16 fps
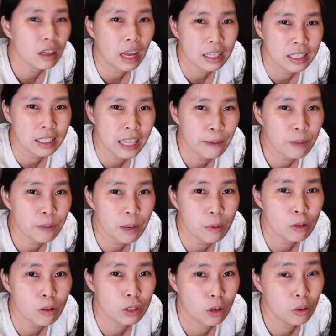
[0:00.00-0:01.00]

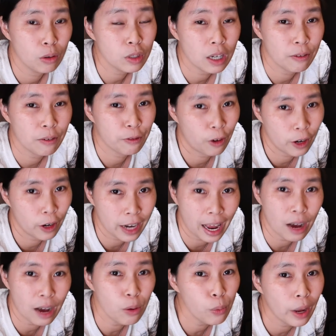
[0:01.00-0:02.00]
acceptable solution for
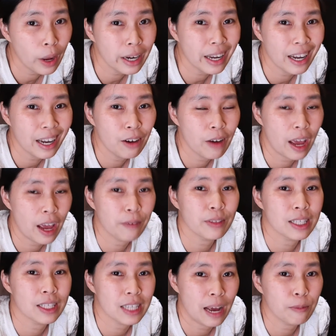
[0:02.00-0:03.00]
now when I don't
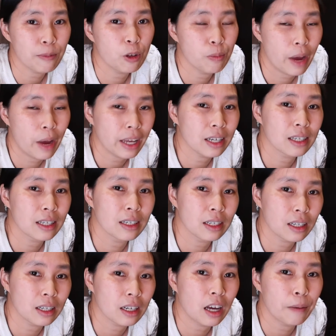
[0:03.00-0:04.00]
have the time to make
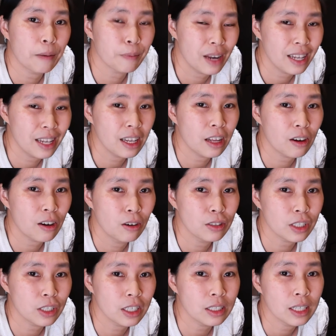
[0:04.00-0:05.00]
a completely
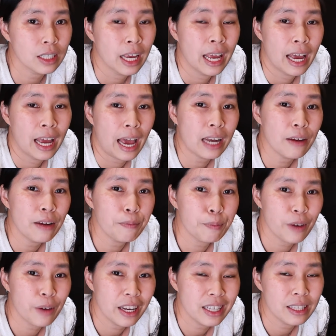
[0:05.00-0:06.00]
closure. I'm gonna
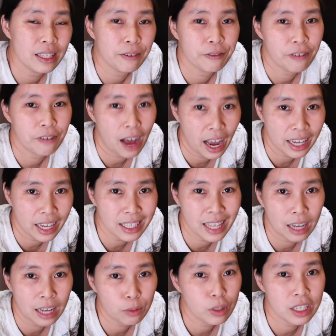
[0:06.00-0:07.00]
print the file
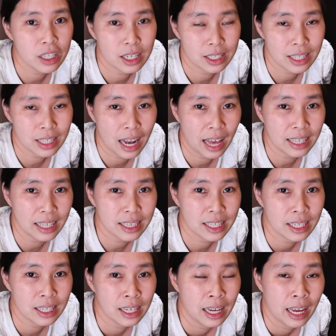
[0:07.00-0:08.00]
that we just
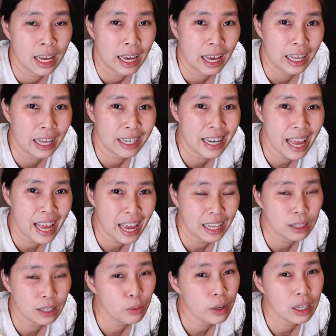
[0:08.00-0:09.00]
liked, and
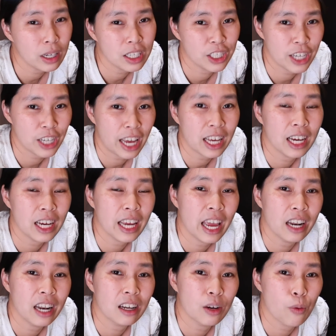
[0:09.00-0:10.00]
then we're gonna check
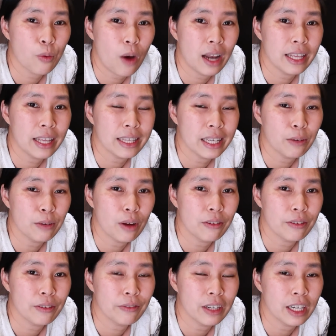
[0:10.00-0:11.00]
again on the quality
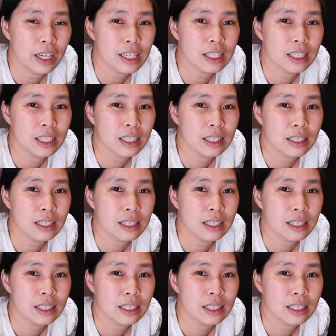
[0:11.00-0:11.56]
when we finish.